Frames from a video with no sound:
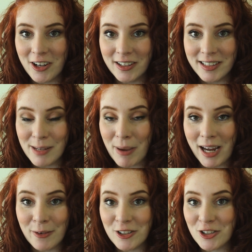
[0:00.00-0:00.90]
on a
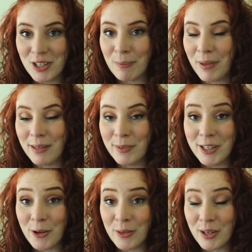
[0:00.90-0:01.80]
pirate ship, and we
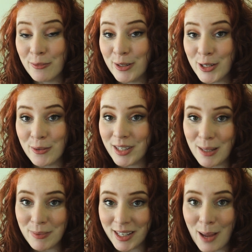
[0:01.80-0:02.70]
know that if we don't
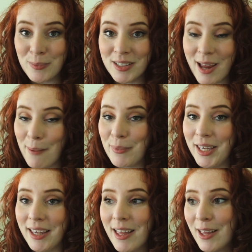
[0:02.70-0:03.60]
keep the captain
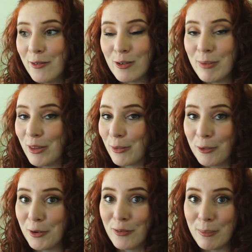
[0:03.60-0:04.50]
happy, we'll be
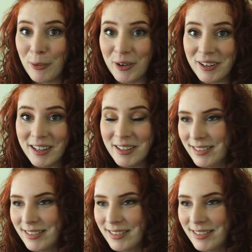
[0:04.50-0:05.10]
thrown overboard.